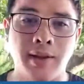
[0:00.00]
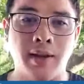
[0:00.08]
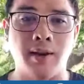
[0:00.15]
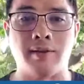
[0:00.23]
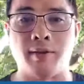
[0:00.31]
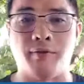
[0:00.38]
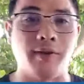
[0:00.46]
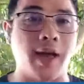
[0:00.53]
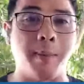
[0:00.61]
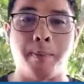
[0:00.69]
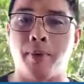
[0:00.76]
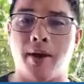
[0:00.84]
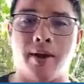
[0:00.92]
It's a
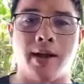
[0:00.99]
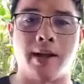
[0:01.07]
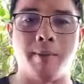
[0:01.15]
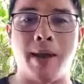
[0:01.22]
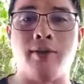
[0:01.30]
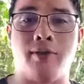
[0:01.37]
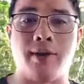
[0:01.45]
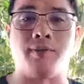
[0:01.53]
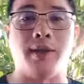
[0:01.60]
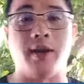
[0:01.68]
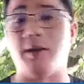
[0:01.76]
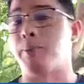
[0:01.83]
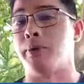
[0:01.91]
flop product. Imagine if
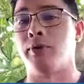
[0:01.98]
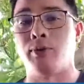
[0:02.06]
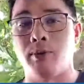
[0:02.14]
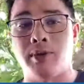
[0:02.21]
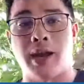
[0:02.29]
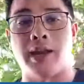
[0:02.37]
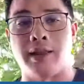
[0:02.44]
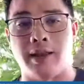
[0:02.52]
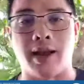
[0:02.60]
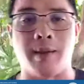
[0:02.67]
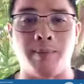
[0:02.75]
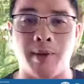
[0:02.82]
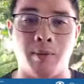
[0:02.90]
we didn't pursue the
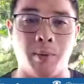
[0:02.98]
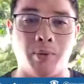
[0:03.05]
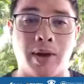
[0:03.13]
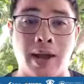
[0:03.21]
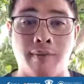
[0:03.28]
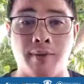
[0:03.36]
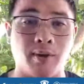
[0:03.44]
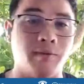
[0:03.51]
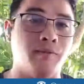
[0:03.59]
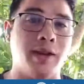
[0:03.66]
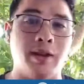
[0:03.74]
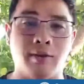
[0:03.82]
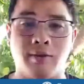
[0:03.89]
ATM, then we wouldn't have the
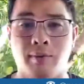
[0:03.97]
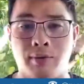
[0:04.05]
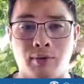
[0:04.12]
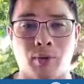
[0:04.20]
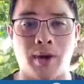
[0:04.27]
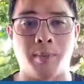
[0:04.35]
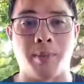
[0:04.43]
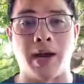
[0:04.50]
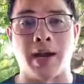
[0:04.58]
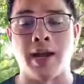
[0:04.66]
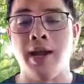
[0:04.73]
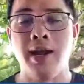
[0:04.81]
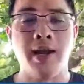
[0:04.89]
convenience of withdrawing
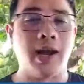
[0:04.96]
money,